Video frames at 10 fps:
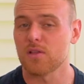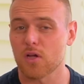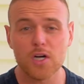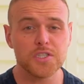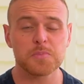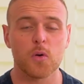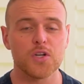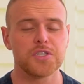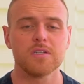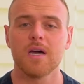The largest
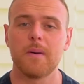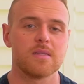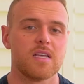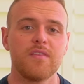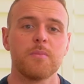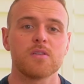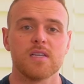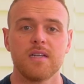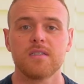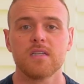portion, about seventy
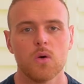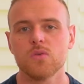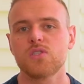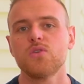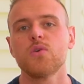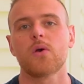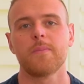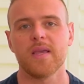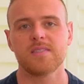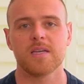percent, goes to your
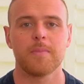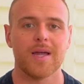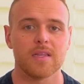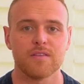basic bodily